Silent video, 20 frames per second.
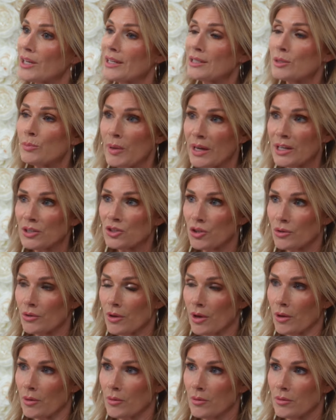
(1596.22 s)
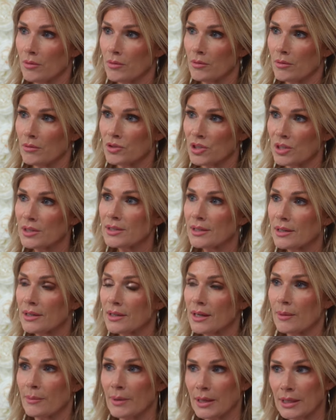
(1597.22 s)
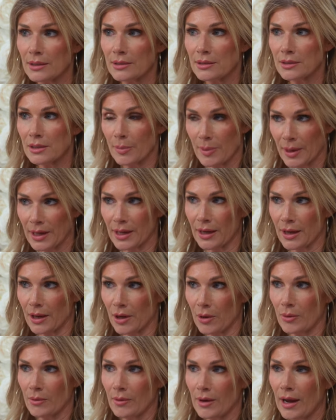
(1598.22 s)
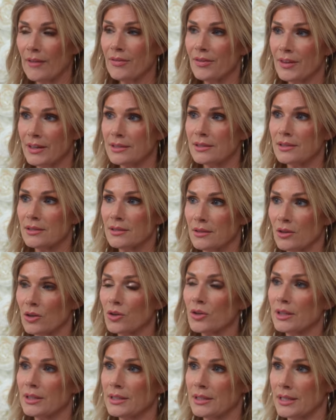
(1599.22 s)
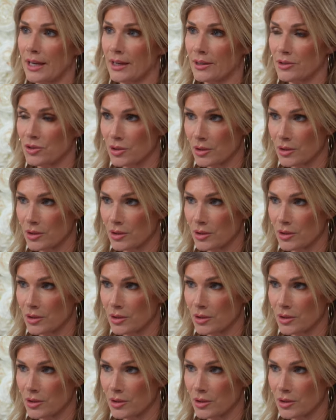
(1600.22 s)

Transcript: she has picked you though. She's committed yeah. to picking you. She's committed to us. We, and at